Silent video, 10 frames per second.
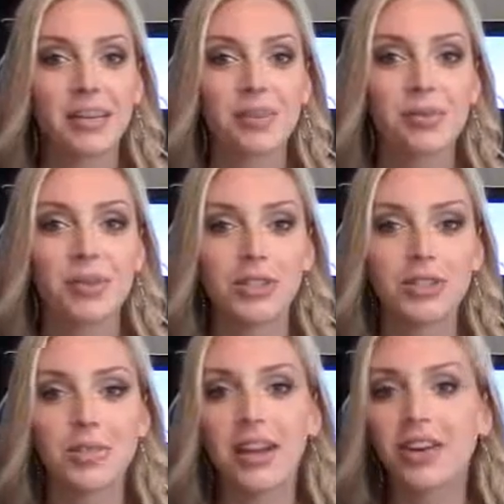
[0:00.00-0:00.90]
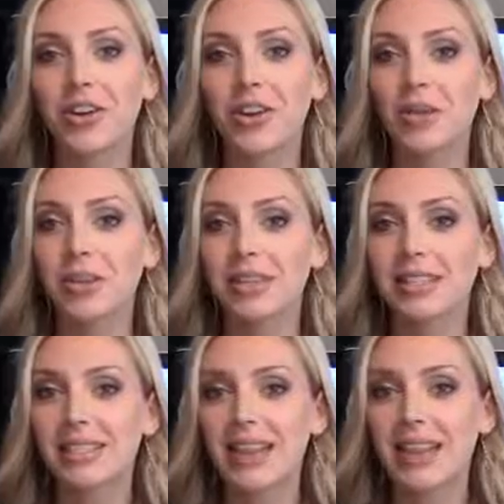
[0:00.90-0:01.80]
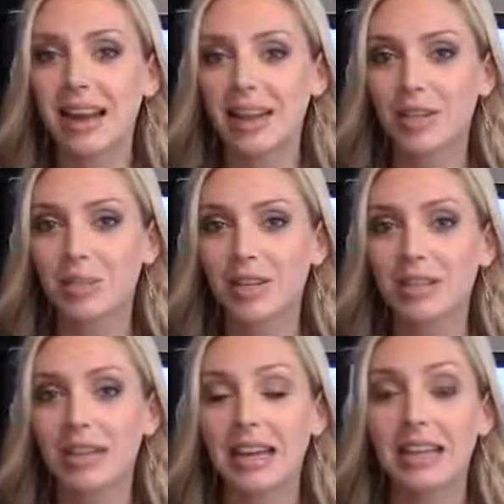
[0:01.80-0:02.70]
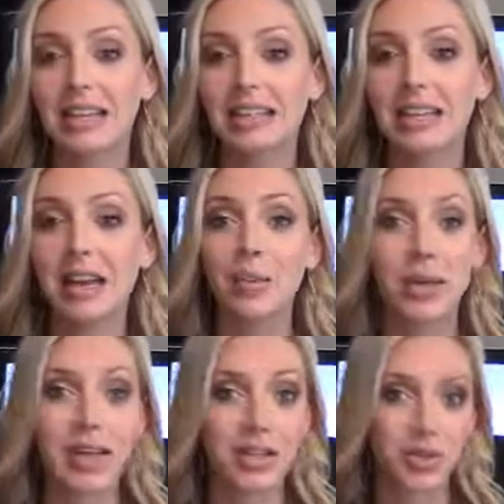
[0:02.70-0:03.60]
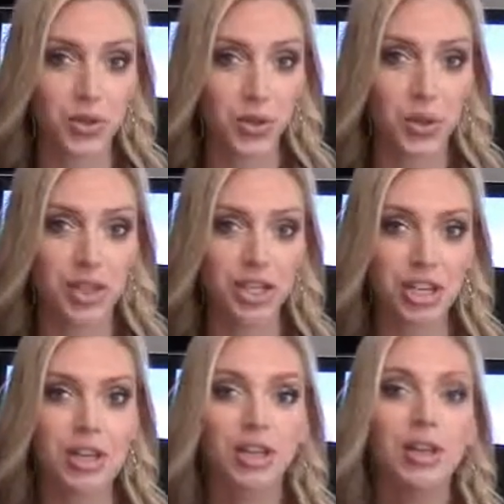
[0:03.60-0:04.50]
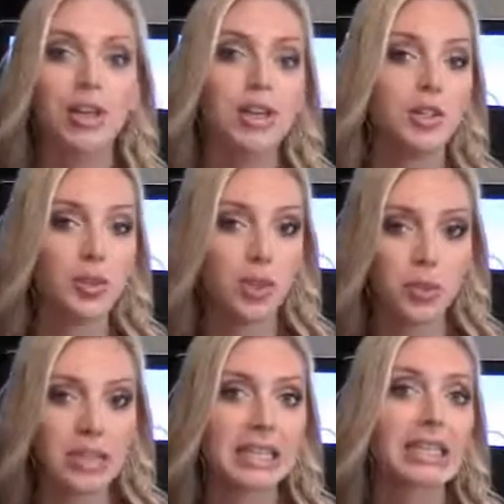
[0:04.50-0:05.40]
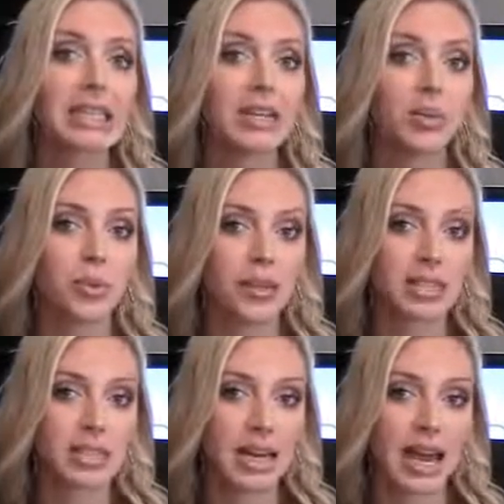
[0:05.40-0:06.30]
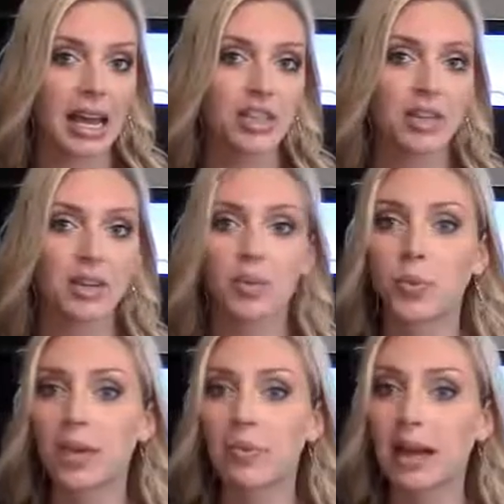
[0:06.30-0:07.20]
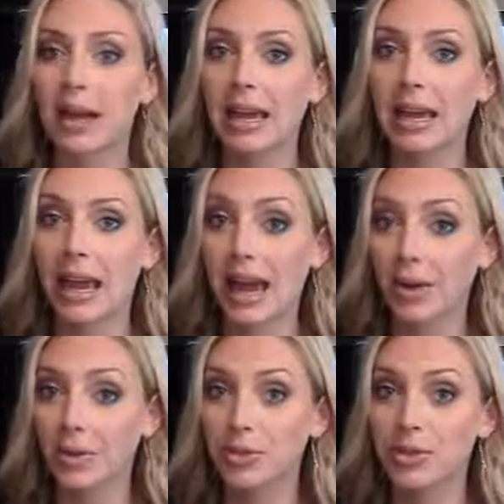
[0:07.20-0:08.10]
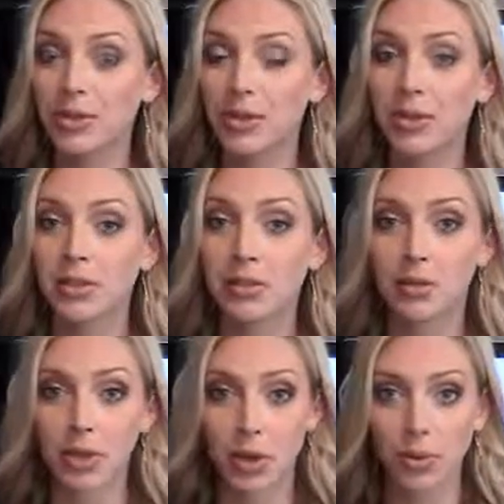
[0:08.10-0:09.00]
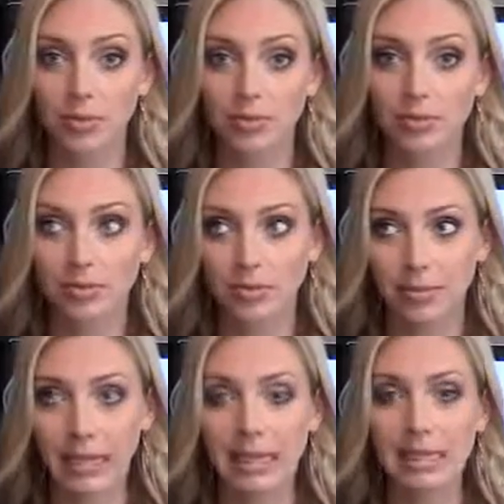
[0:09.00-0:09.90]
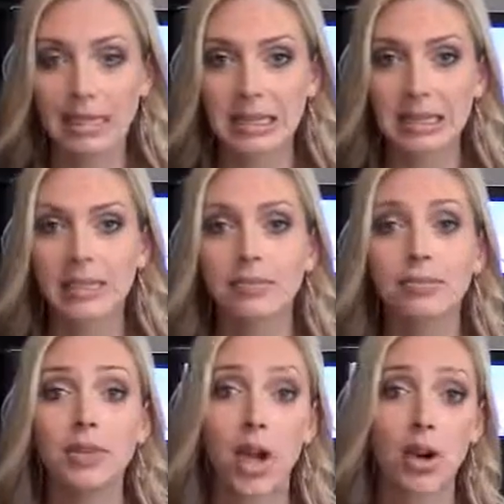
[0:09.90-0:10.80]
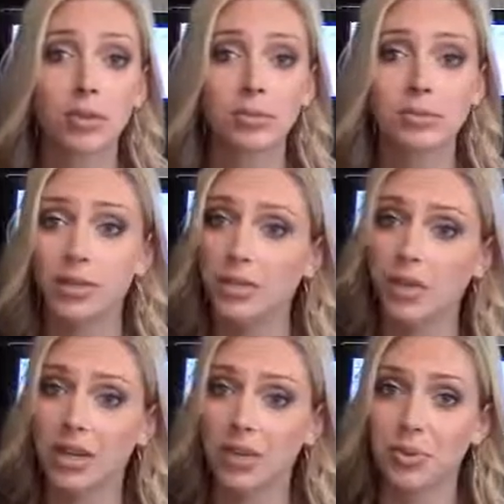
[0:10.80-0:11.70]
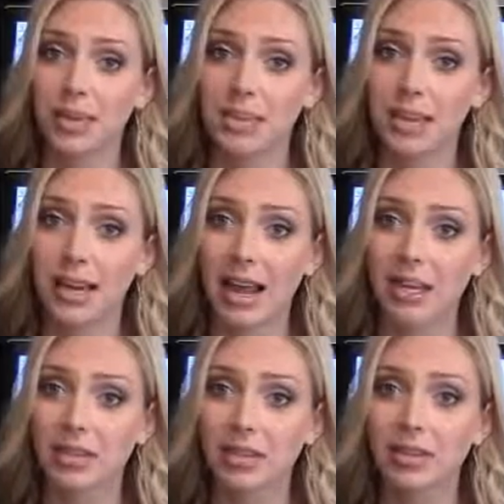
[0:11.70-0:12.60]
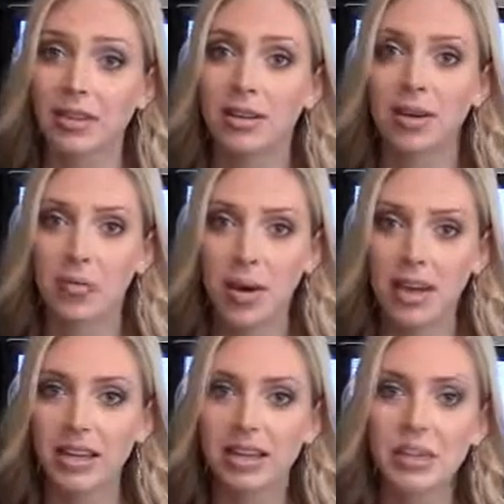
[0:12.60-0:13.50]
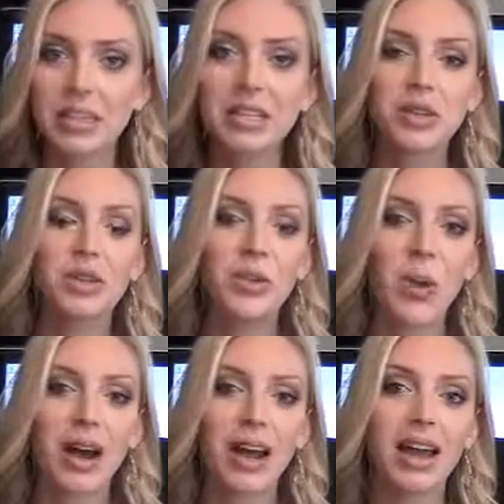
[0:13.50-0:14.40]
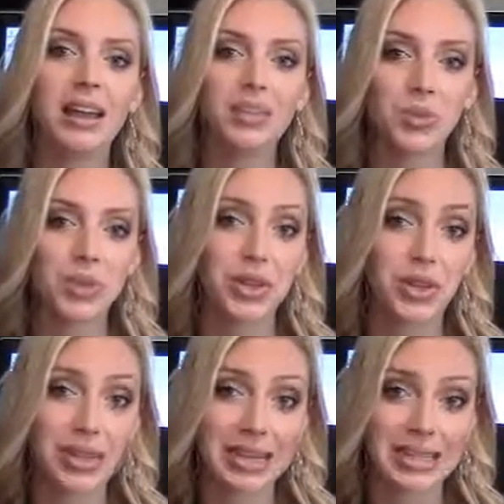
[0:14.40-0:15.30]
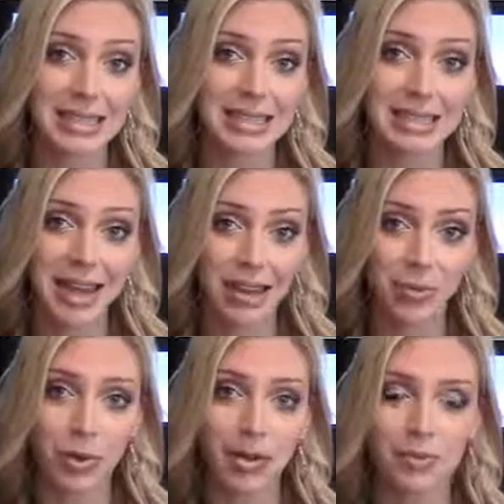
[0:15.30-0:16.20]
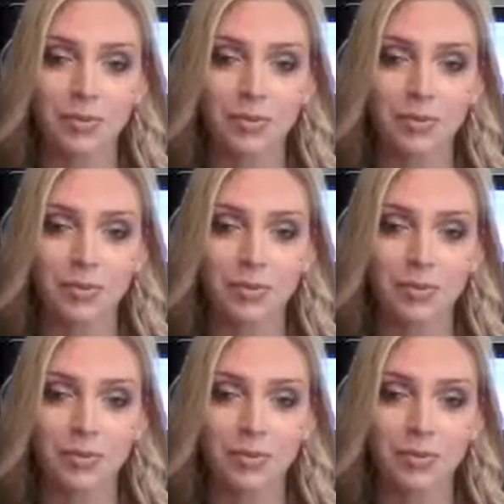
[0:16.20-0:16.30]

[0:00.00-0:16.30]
your Folsom area real estate expert, and today I want to answer the question, do you really need a real estate agent when buying a house? So, technically, no, you don't need a real estate agent. But let me tell you why it's a really good idea to have one.